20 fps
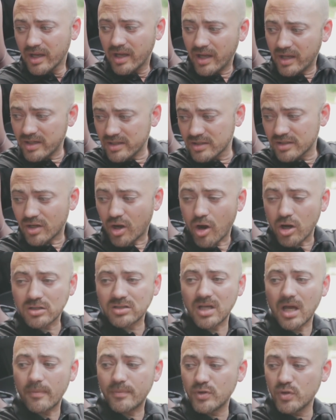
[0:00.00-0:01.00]
And in the
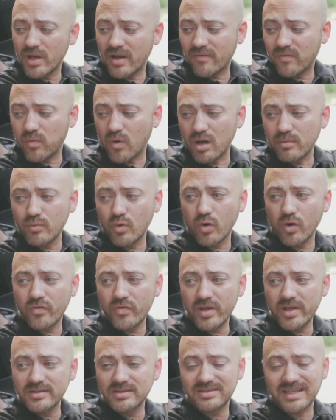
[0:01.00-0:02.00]
hard top, you have one more of
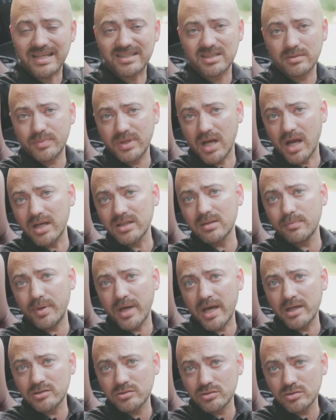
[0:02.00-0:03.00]
these that's actually behind the
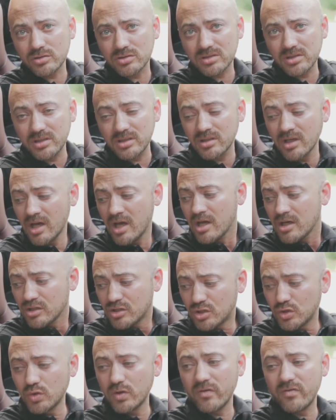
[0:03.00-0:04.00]
passenger seat.
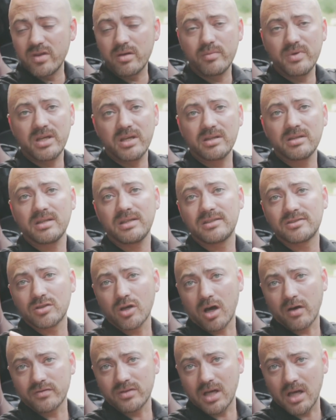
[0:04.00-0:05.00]
Two of them in the
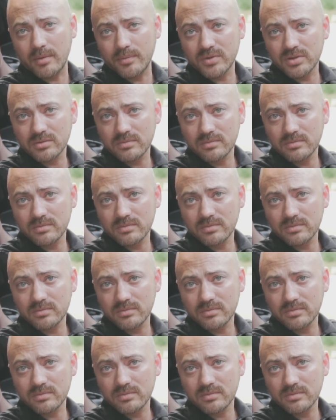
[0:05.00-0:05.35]
soft tops.